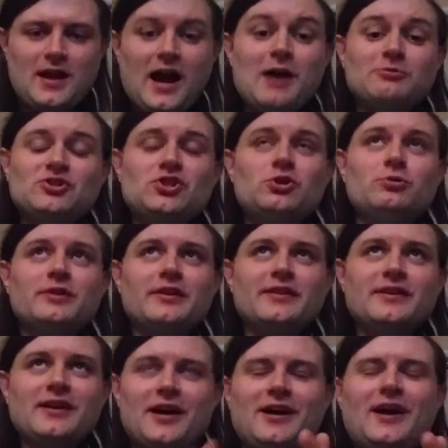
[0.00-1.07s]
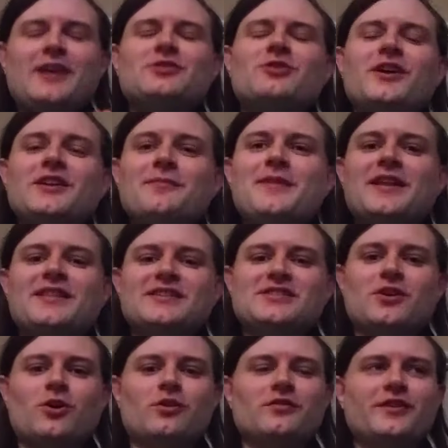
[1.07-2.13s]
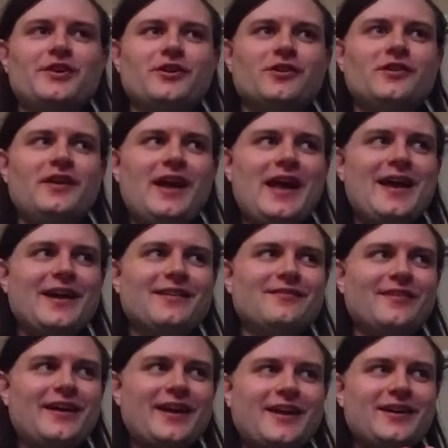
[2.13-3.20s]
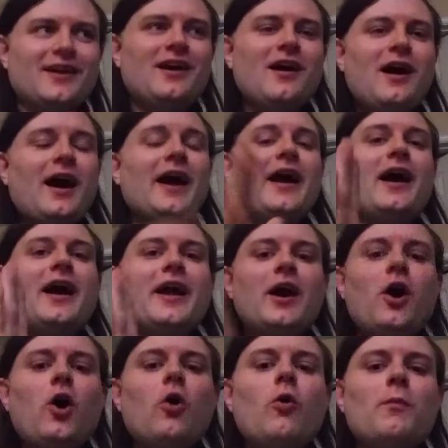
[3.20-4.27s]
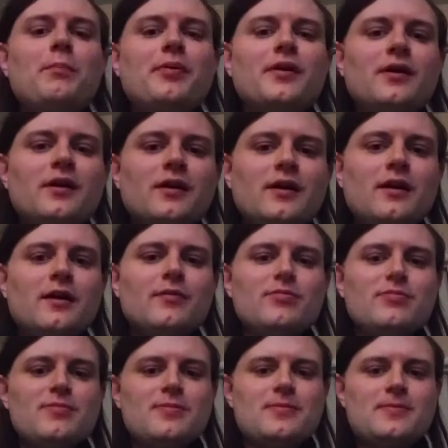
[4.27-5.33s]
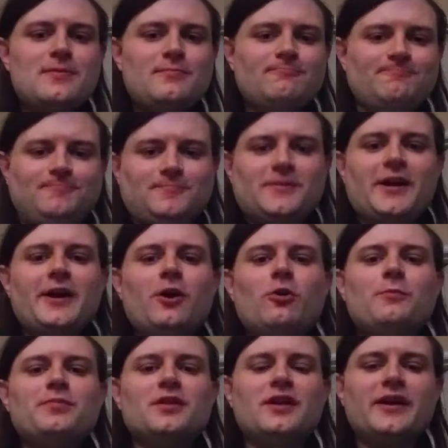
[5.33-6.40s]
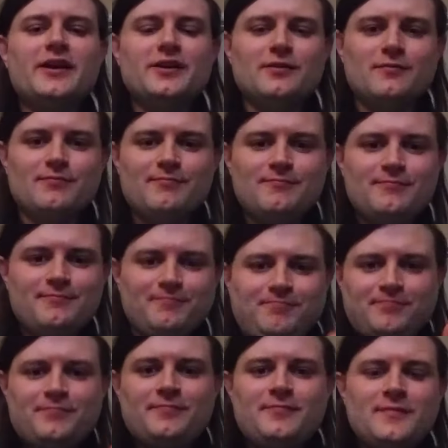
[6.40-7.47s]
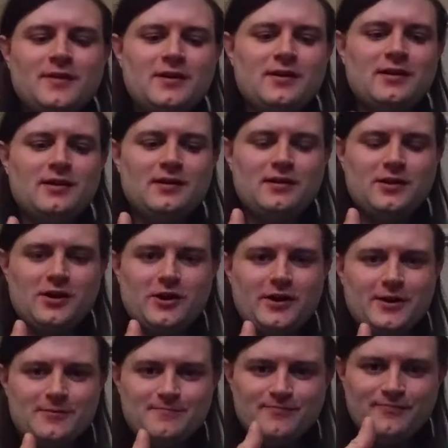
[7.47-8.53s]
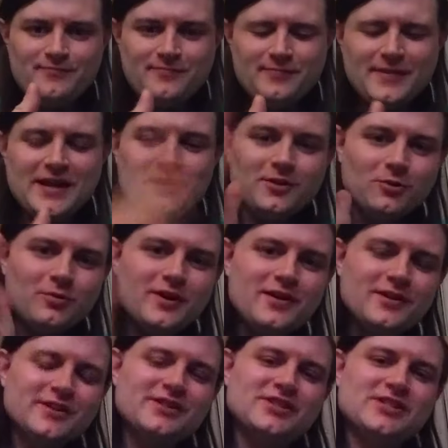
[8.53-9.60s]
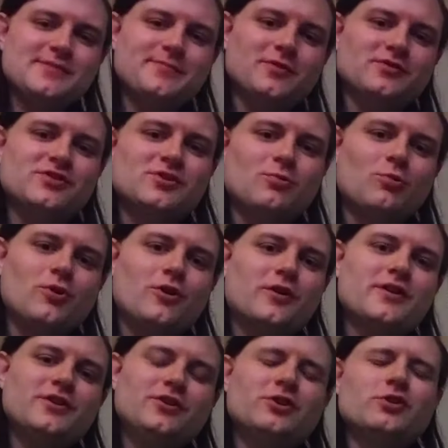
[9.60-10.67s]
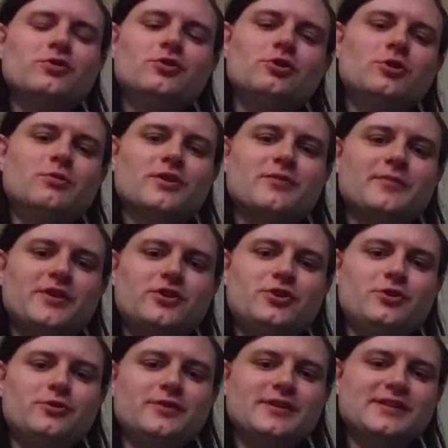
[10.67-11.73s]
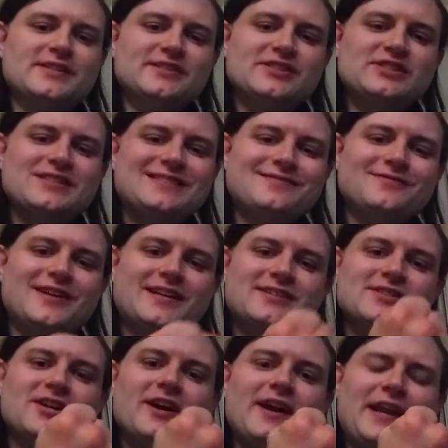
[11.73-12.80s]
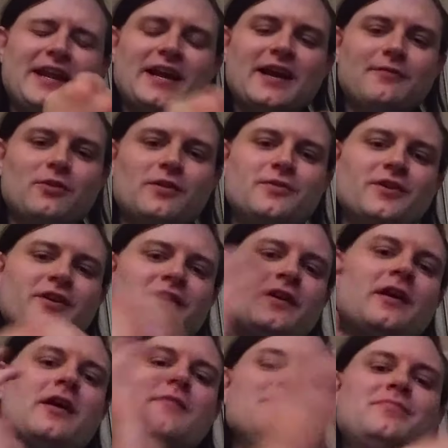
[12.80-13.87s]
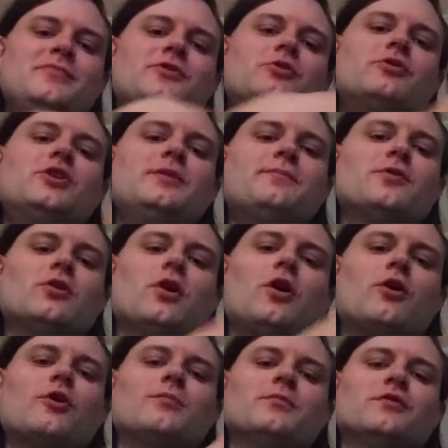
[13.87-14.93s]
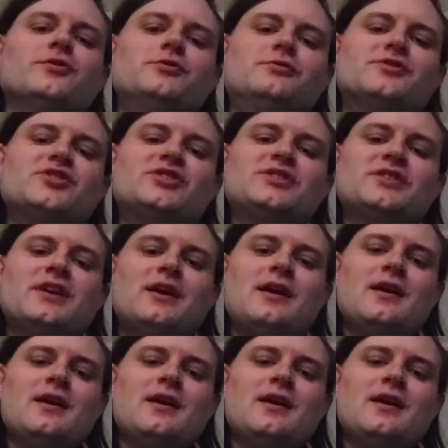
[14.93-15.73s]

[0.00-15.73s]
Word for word: I was doing the I tried to make this earlier and like I I hope I hope that I can all right now the way this is supposed to work, and you can do it with me too, is instead of like tightening everything, you keep your arm loose